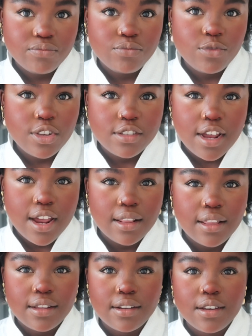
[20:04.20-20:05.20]
just
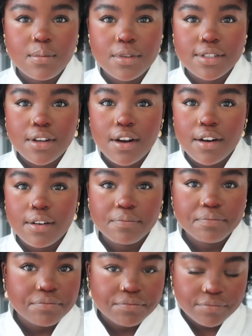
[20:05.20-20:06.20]
eyeliner and mascara.
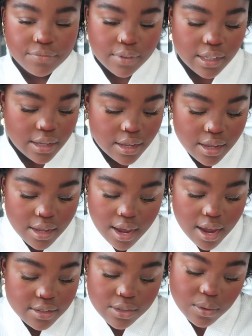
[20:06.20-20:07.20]

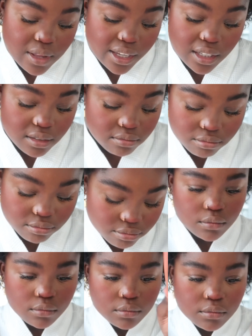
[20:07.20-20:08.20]
I just don't like it.
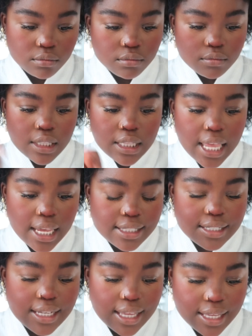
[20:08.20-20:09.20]

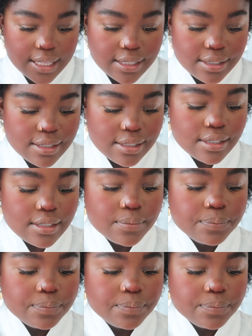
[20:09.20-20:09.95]
Next is